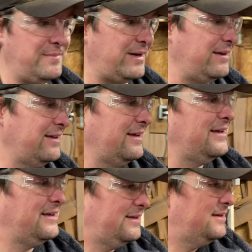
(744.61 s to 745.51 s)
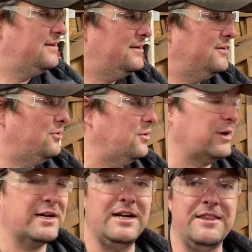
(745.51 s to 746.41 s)
but we're
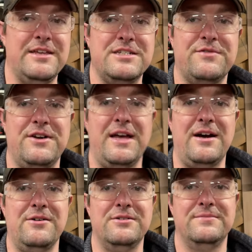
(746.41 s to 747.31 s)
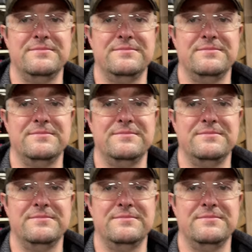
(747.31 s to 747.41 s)
working on this for now.